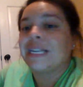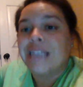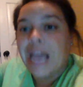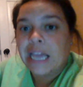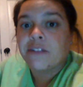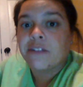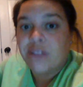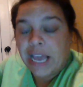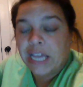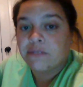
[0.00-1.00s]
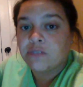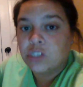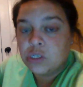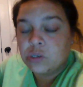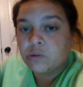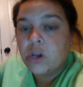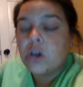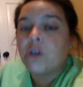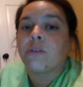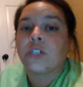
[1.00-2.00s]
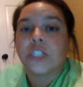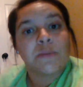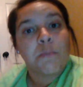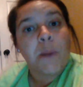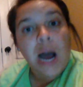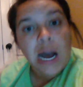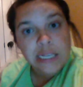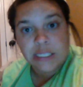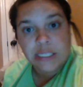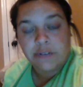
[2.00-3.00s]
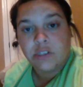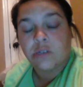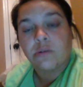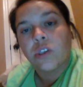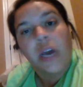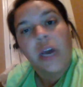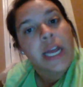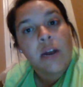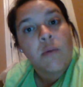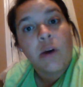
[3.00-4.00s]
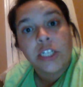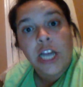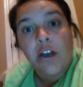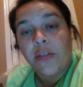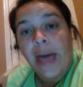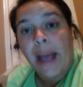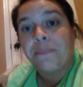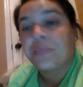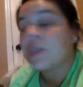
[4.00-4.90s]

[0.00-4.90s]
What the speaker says: negative 2, which is positive 2. So you got to kind of watch out for that.